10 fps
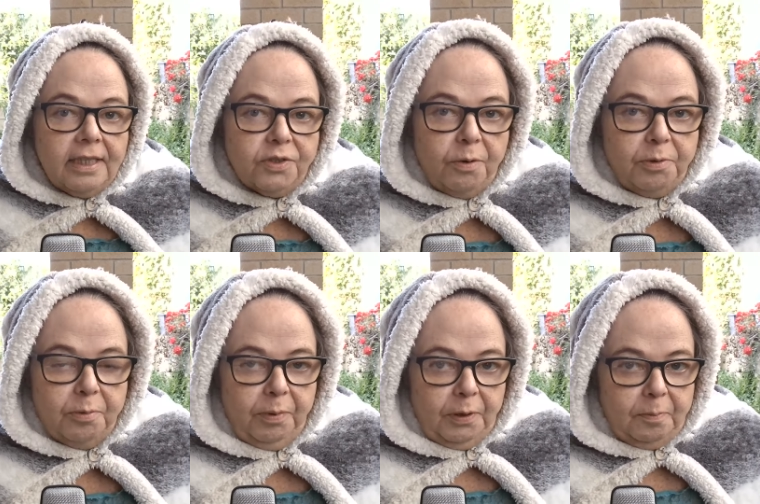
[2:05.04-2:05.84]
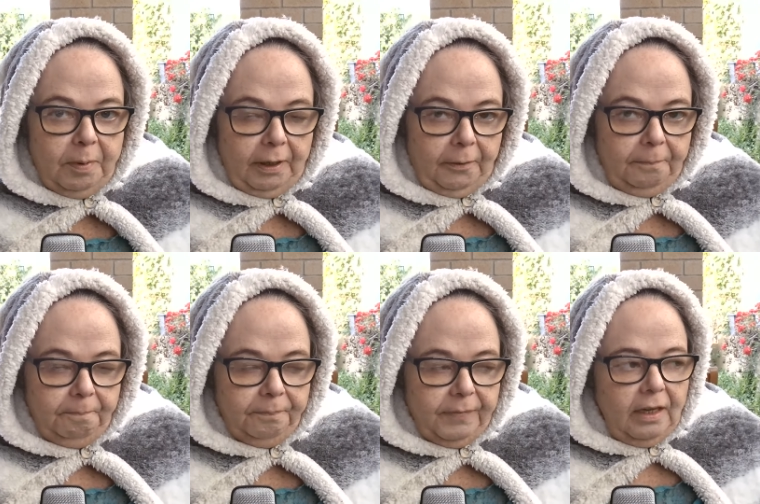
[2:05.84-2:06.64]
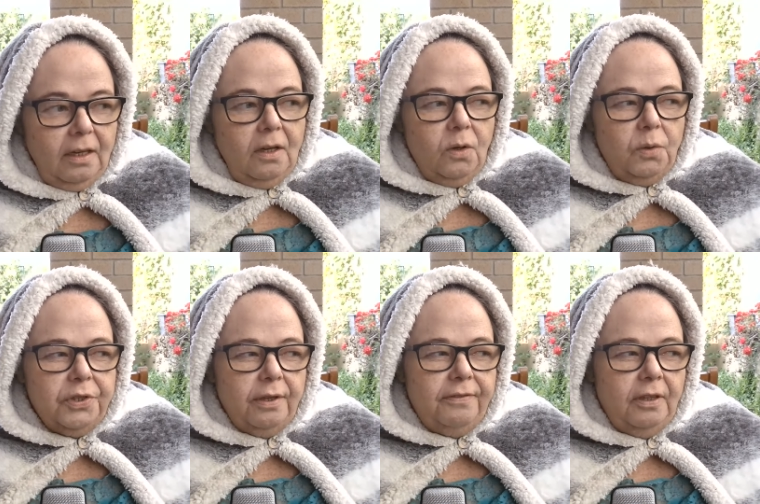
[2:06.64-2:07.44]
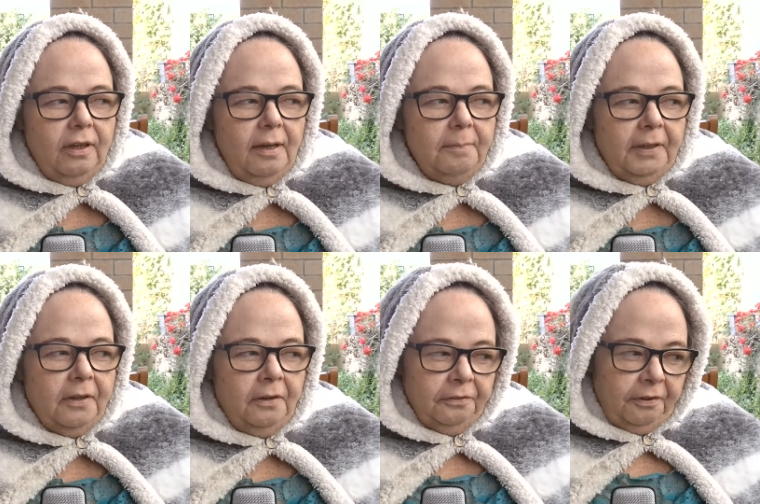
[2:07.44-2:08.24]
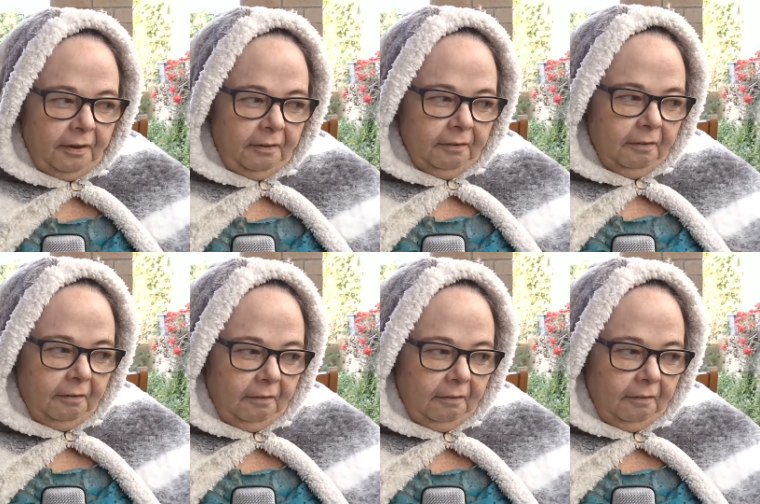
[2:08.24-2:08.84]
the description box below. Also, if you like my content,